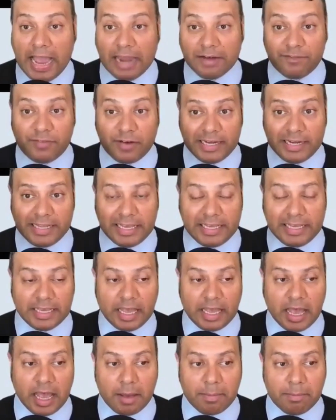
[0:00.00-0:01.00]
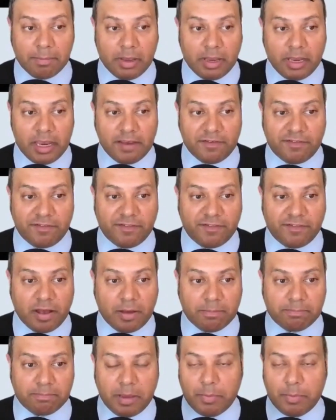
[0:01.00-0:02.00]
And finally, if
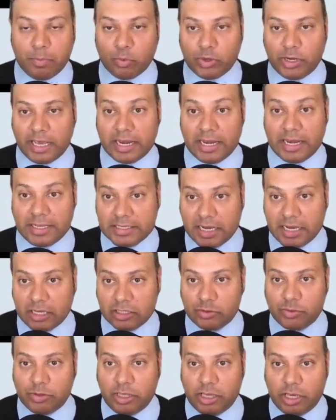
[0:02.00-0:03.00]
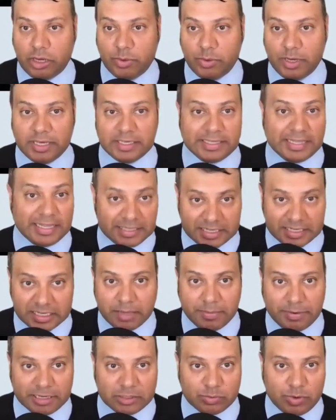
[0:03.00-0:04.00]
people want to get in touch with you, is LinkedIn
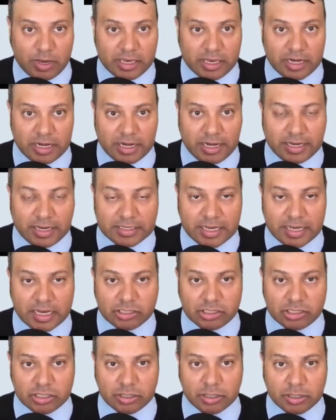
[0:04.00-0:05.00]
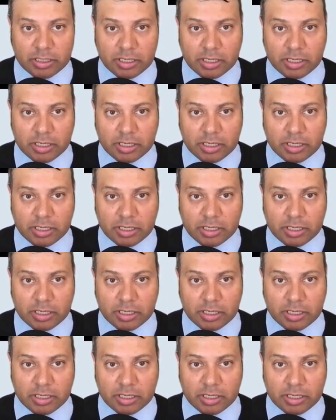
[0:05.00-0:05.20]
the best way of getting in touch?